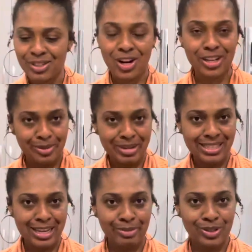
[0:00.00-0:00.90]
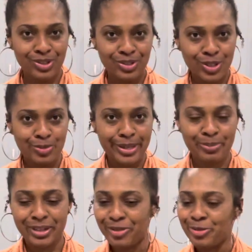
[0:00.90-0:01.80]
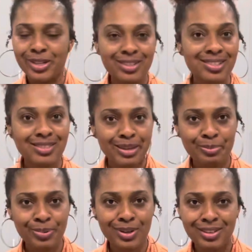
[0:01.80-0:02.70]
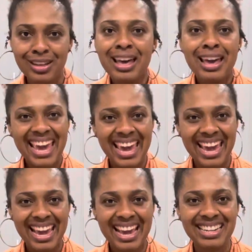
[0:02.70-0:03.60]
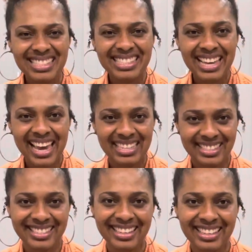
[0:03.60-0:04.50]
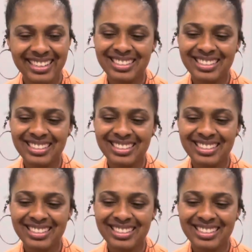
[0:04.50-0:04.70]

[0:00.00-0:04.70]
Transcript: condiments that we're gonna use. We're keeping it real simple and tasty.